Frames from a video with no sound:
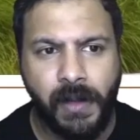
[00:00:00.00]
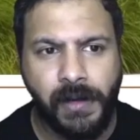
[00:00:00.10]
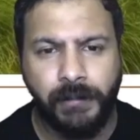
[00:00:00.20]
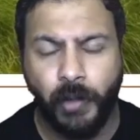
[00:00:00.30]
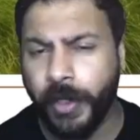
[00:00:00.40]

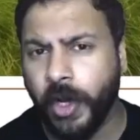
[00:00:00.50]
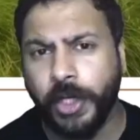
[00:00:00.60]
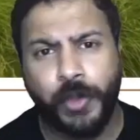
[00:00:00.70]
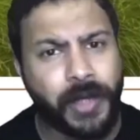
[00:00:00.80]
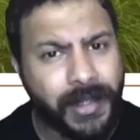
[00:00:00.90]
Moving
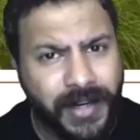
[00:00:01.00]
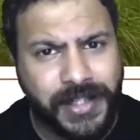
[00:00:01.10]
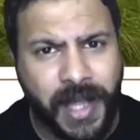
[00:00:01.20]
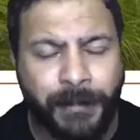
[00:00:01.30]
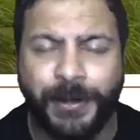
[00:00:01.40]
on to another
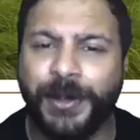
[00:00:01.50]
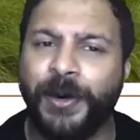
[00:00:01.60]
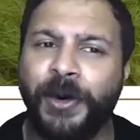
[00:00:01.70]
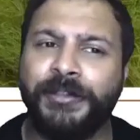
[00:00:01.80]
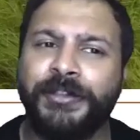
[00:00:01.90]
example
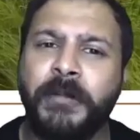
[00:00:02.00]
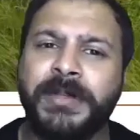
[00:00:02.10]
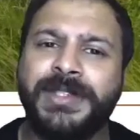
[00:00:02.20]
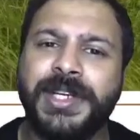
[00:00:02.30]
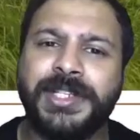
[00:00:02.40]
of
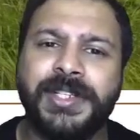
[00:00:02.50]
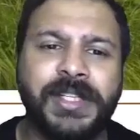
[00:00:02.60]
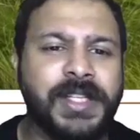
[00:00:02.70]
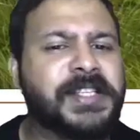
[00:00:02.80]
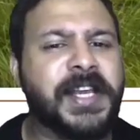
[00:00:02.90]
compensation,
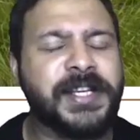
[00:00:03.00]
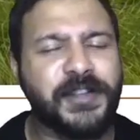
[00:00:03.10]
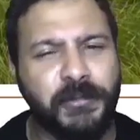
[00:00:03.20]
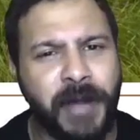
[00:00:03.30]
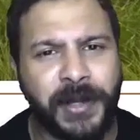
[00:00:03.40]
in this case
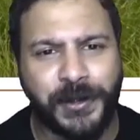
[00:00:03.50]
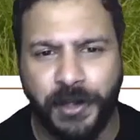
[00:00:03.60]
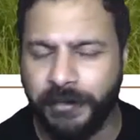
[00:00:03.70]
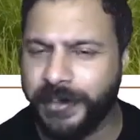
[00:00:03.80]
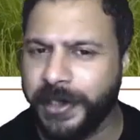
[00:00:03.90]
of
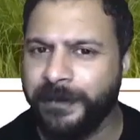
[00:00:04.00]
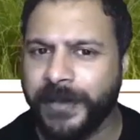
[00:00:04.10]
Microsoft.